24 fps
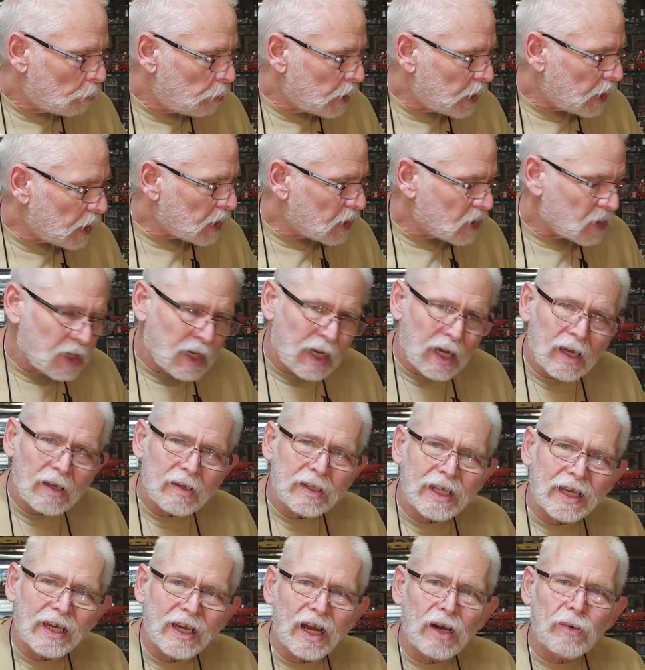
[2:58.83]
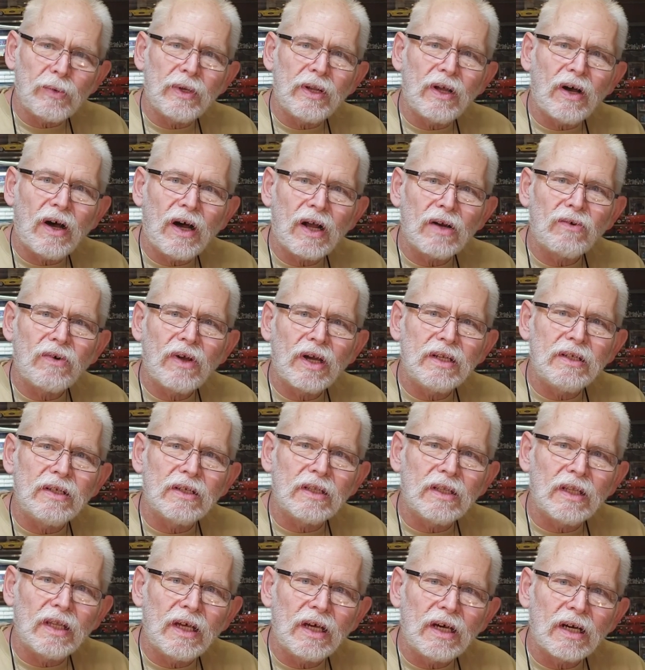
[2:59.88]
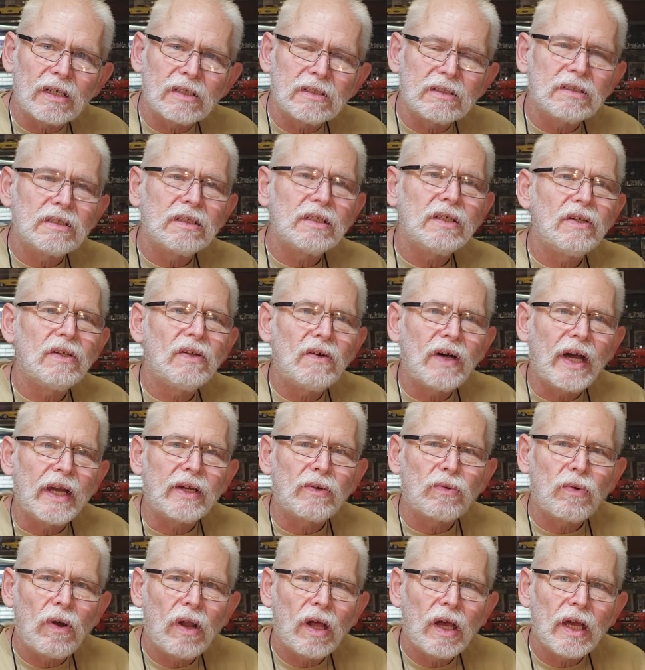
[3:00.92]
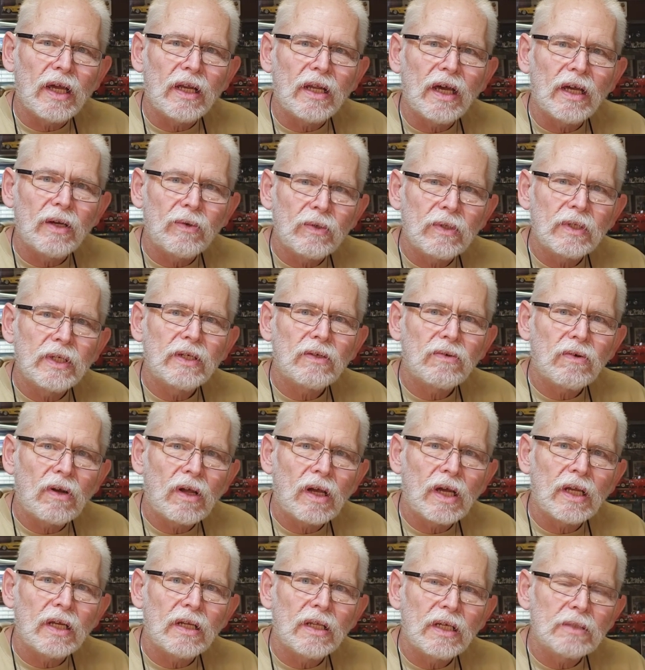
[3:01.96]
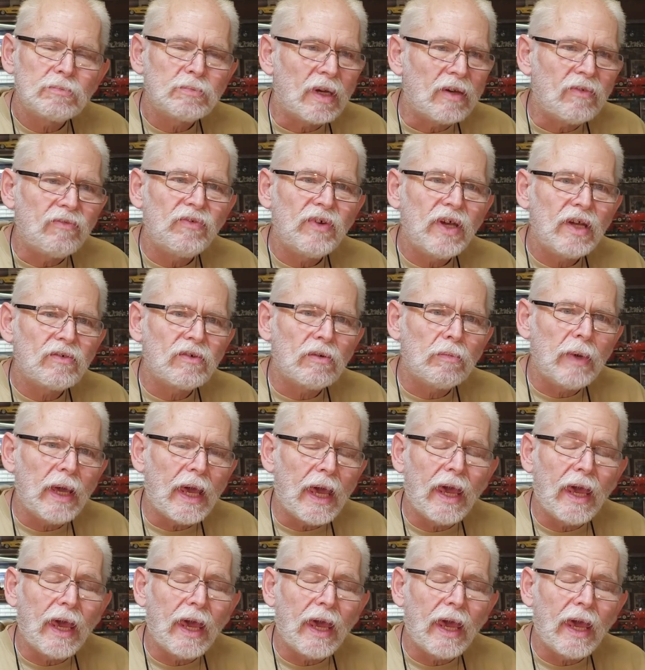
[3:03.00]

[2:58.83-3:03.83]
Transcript: But they got rid of Hot Rod Deluxe. know, I cried. I really cried. That was my favorite.